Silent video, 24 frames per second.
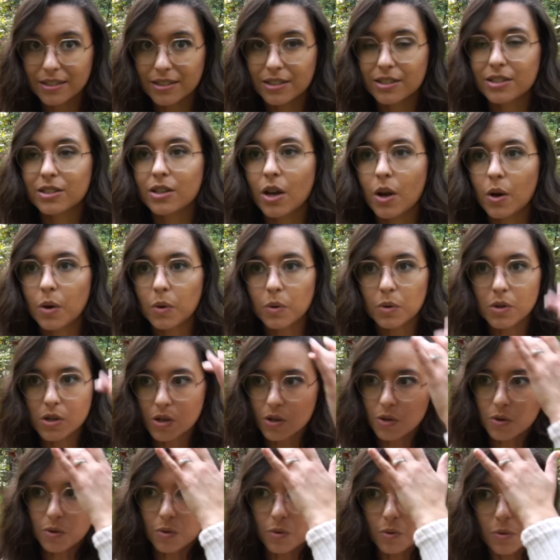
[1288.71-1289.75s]
so
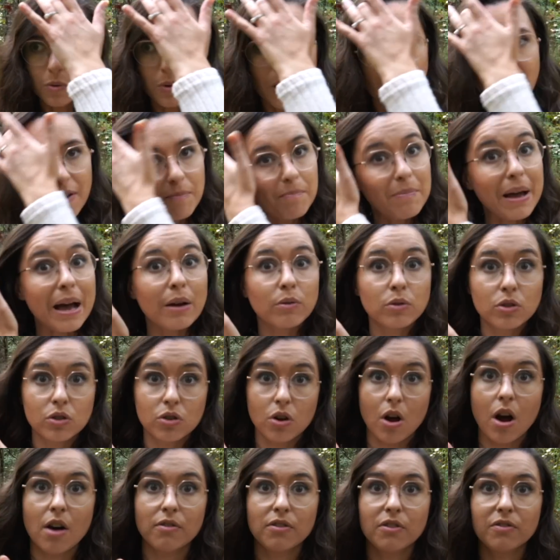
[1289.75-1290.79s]
you have bounced
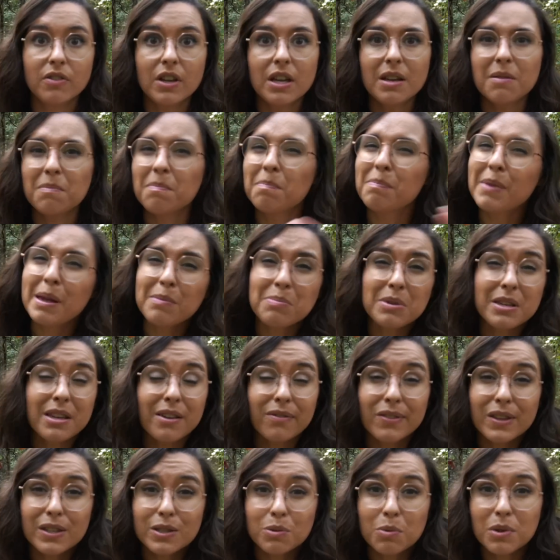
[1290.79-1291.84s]
off of it, maybe
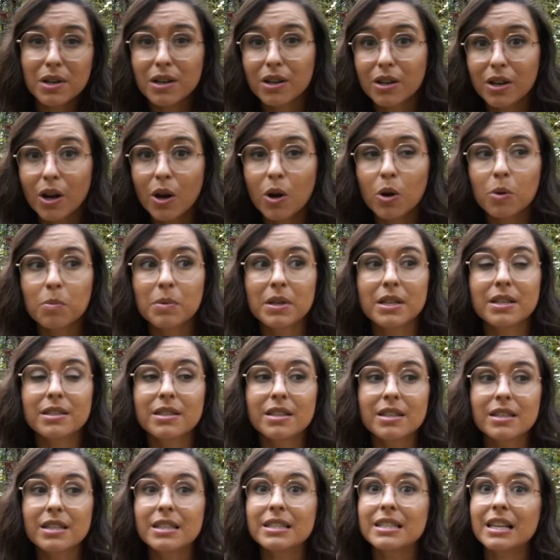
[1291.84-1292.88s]
give this one a go, because
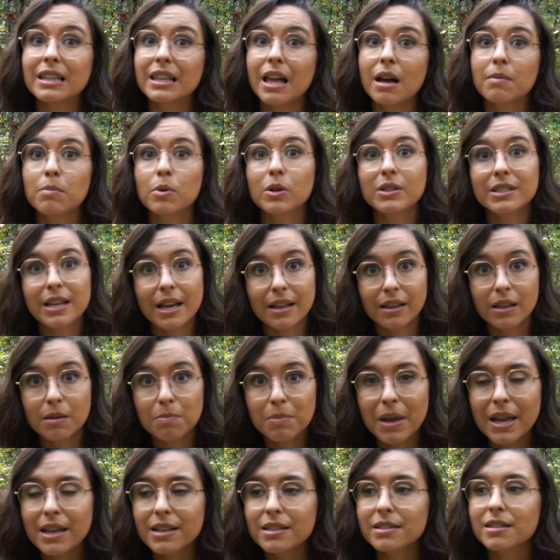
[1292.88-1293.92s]
this is a lot more tightly
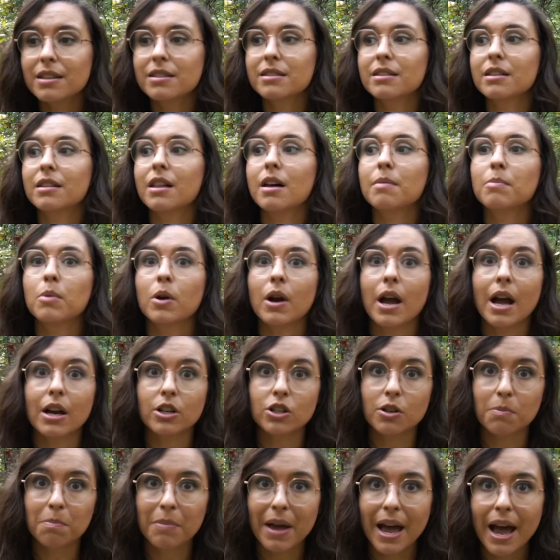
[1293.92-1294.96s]
paced. It's a lot more
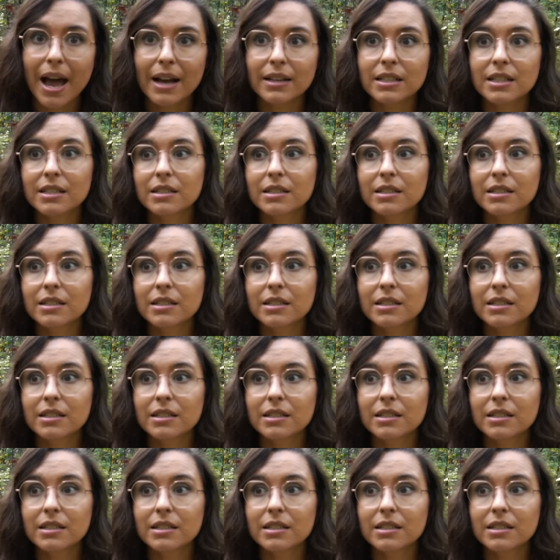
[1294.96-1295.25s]
action packed.